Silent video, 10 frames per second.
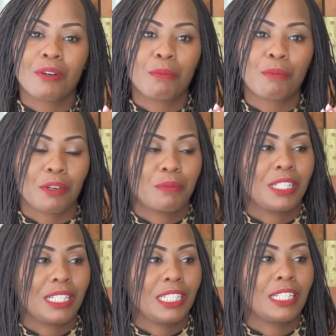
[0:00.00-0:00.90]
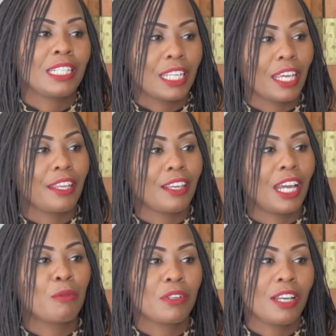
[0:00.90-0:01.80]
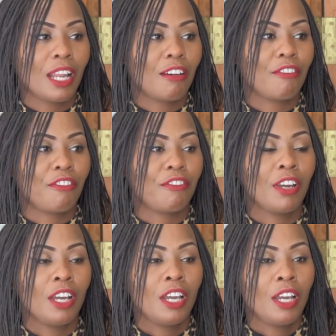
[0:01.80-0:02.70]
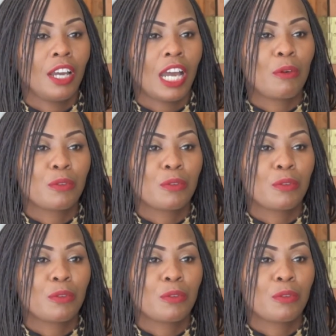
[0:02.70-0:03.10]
appropriately in Kenya. I